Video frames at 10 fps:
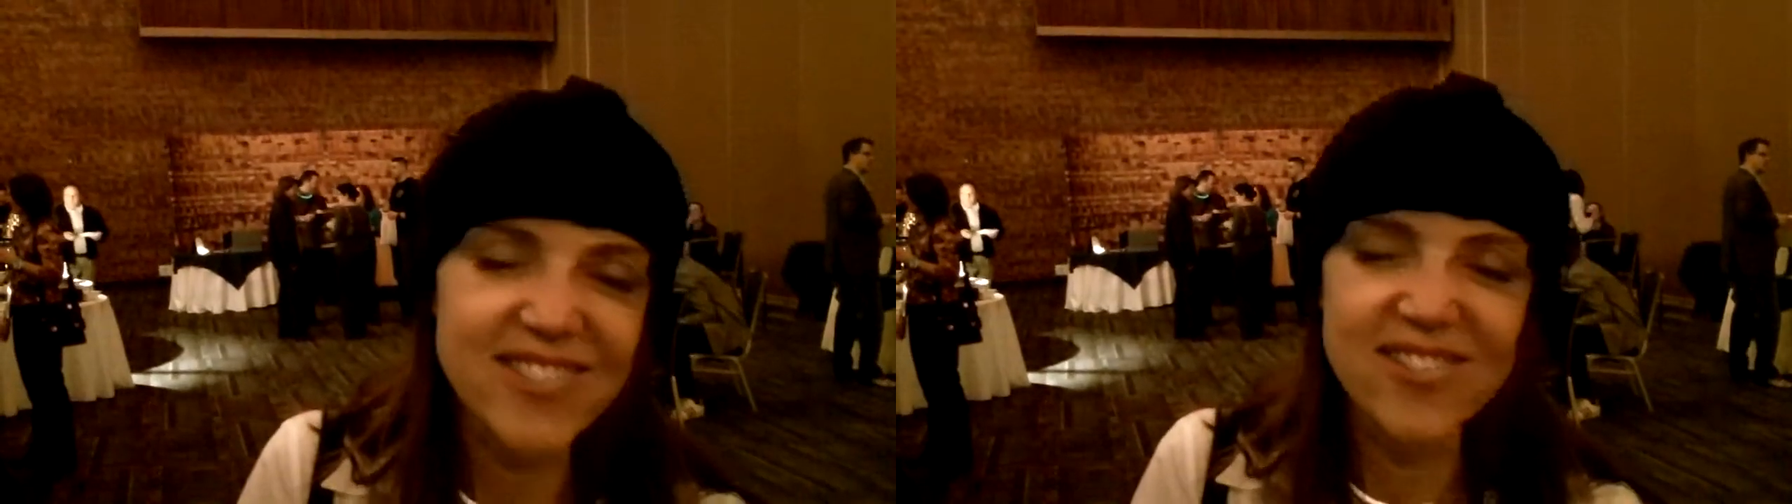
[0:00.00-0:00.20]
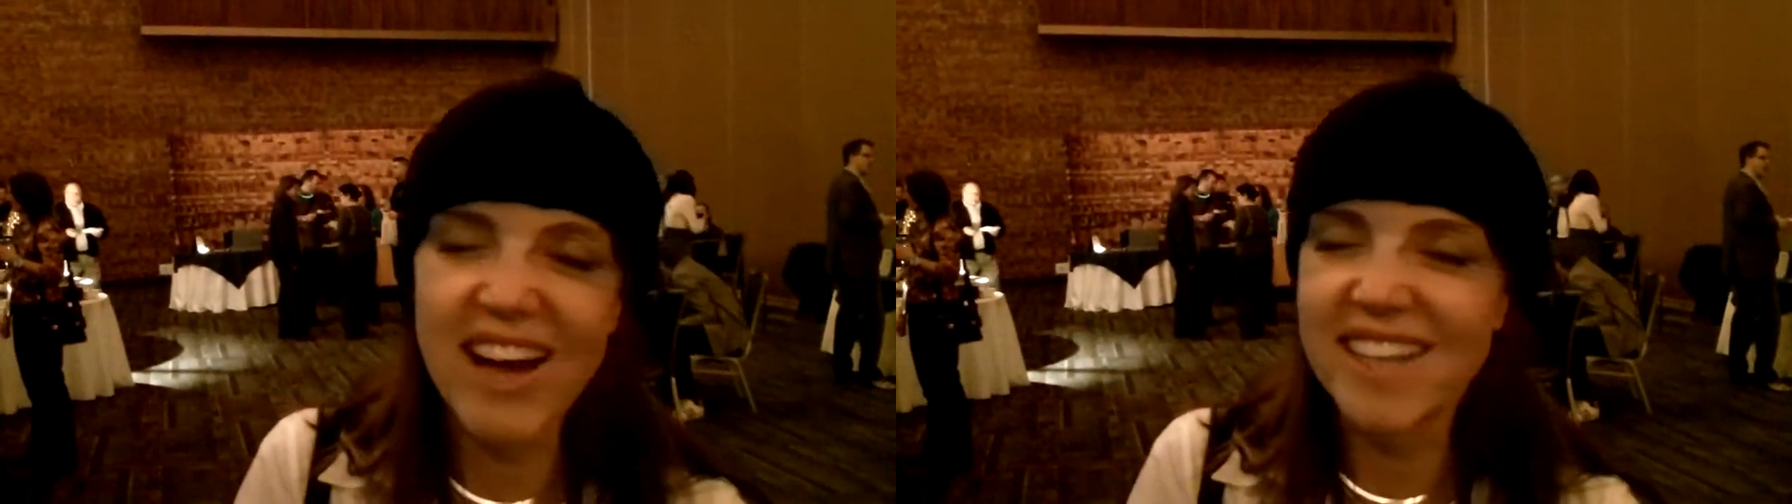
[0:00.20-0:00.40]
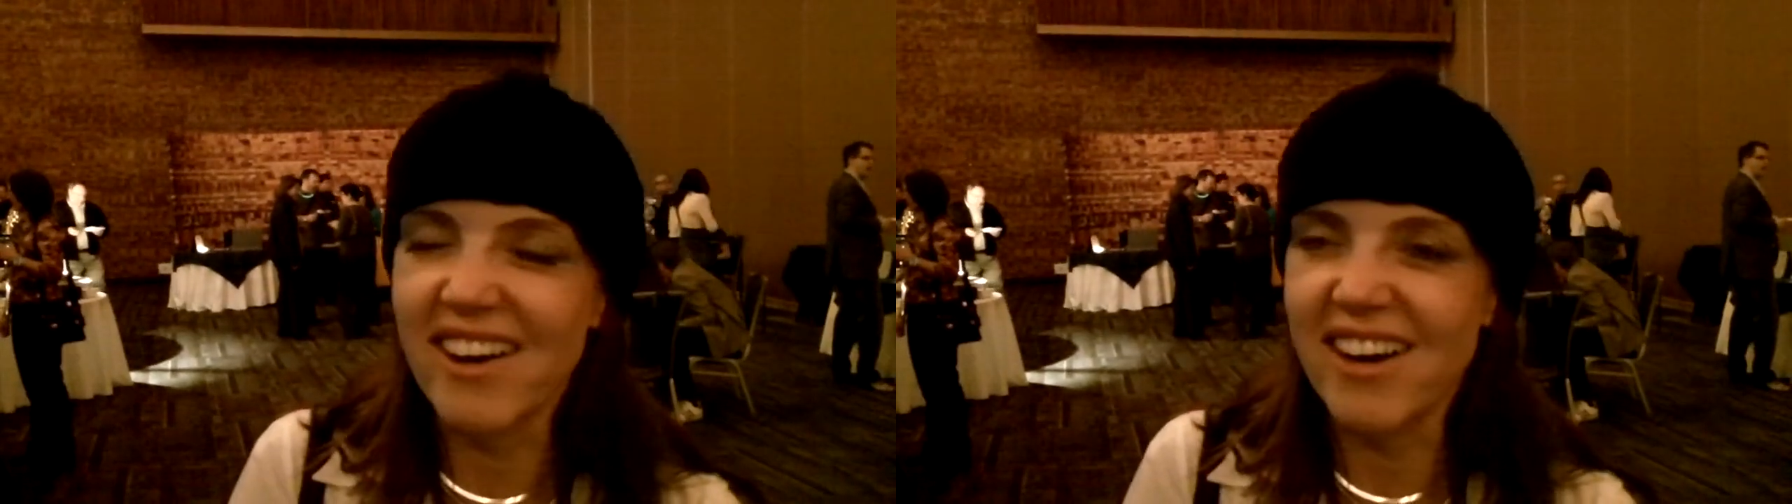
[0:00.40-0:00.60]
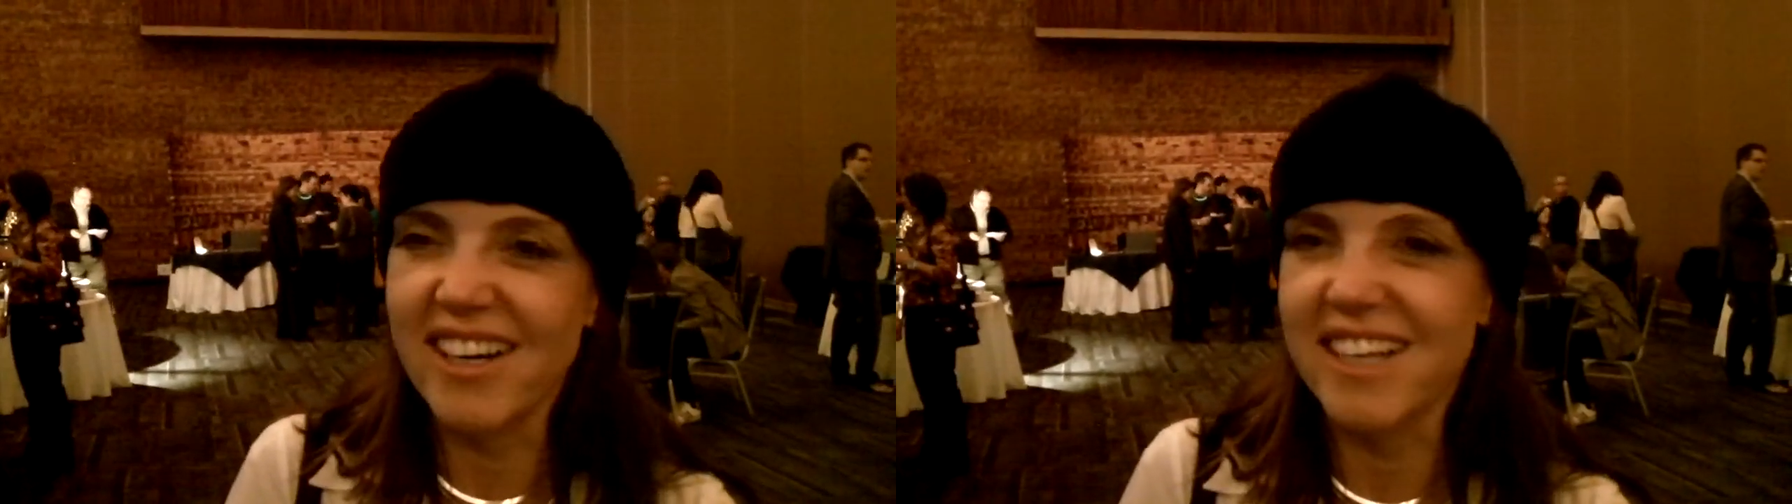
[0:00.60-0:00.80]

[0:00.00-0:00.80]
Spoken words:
VANOC